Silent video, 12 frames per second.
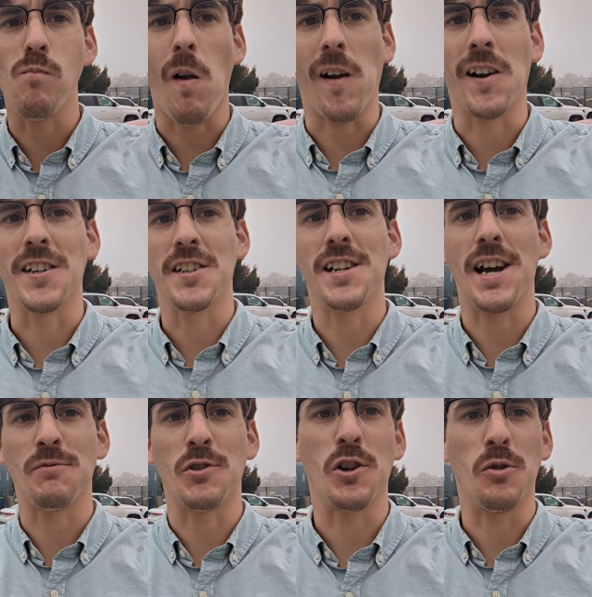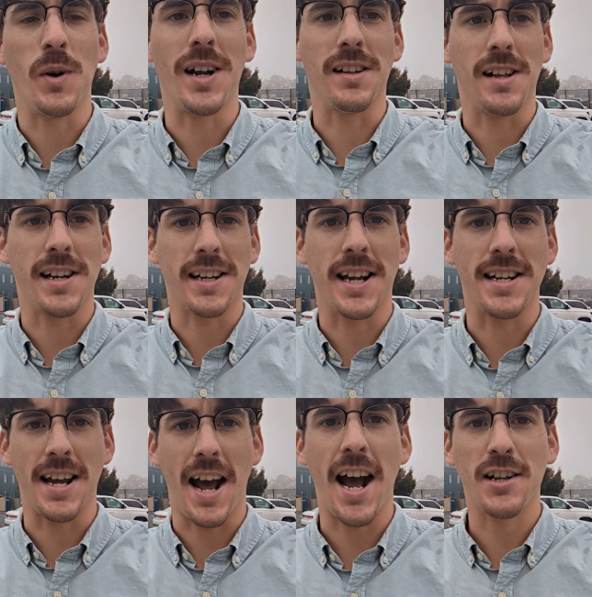and I did have to go wait in line again
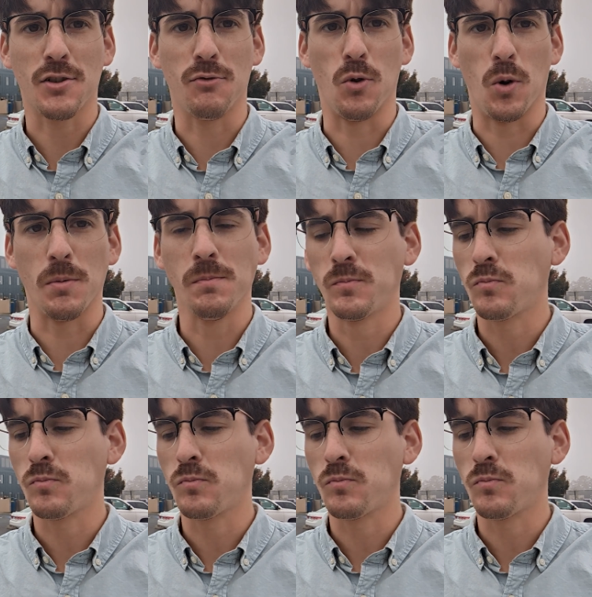to ask for.